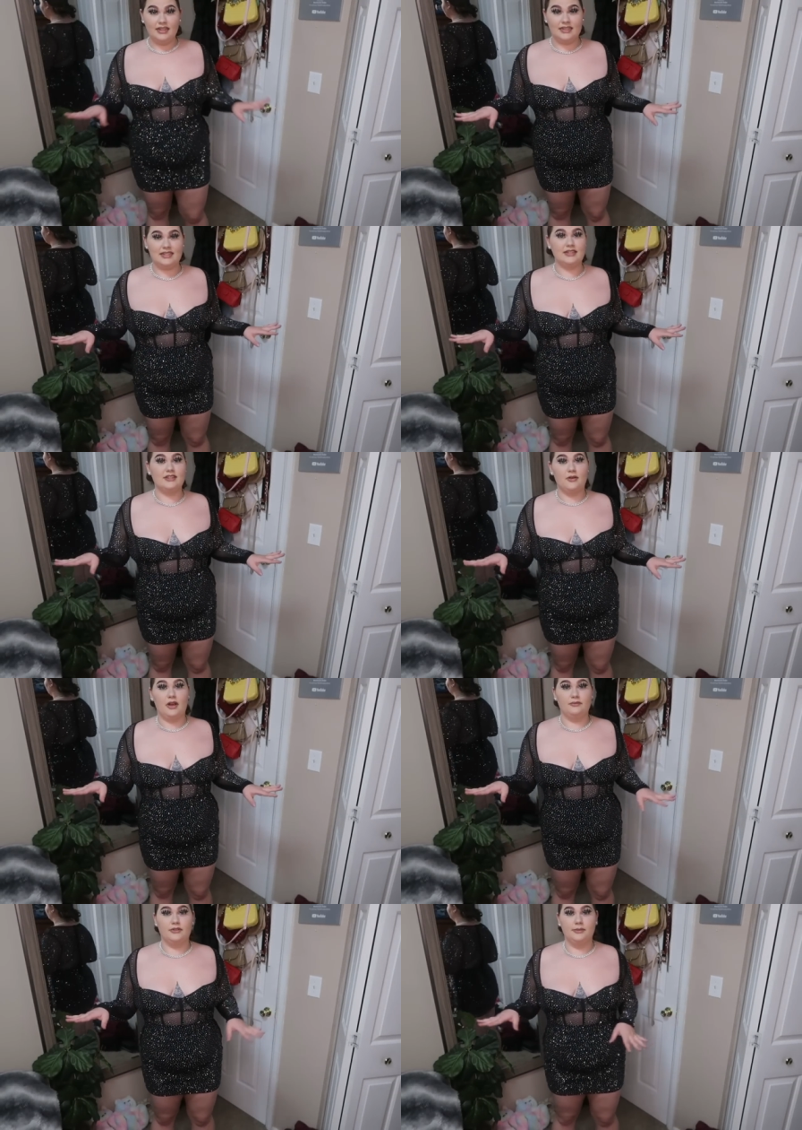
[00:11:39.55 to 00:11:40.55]
this is so
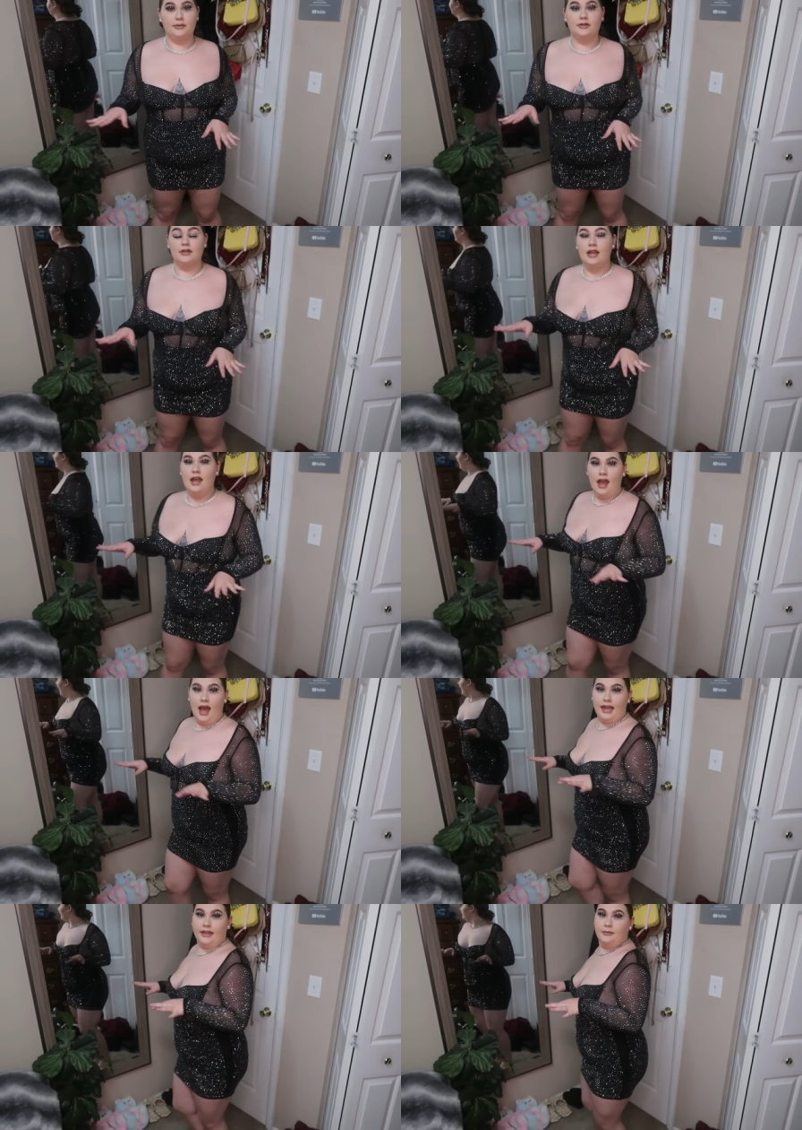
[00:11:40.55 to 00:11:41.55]
comfortable.
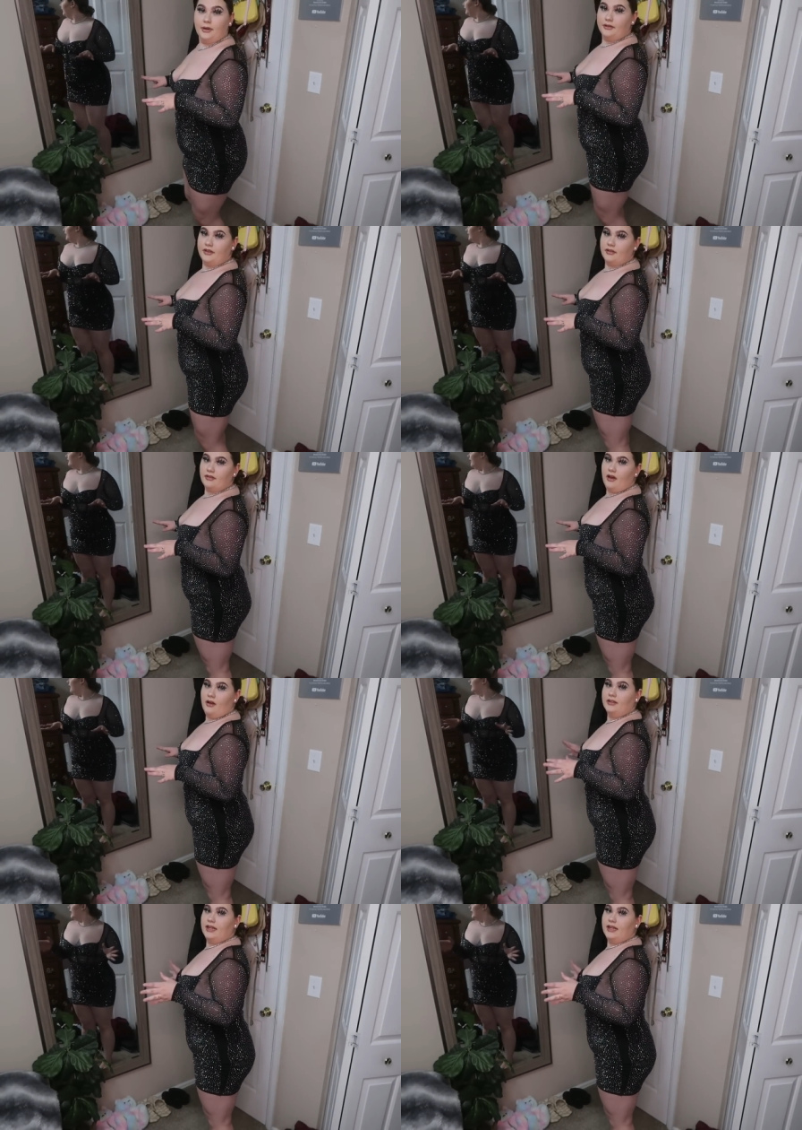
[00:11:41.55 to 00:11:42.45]
I could wear this all